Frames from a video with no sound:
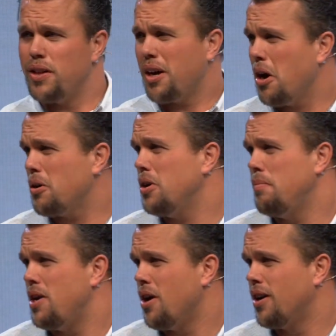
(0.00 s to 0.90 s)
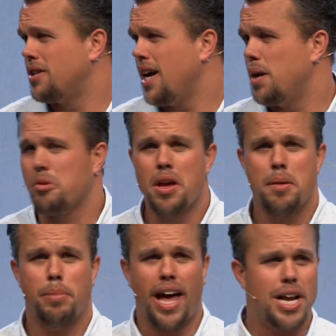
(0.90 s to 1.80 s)
There are gonna be hard times,
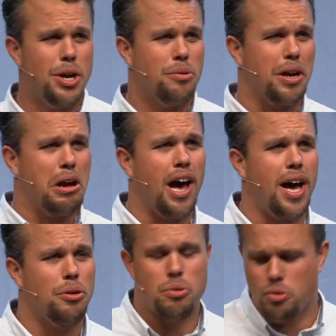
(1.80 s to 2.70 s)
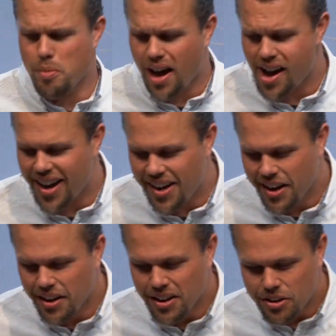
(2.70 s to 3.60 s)
but I know the God whom I
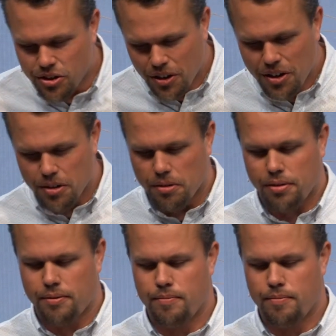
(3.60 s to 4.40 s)
serve.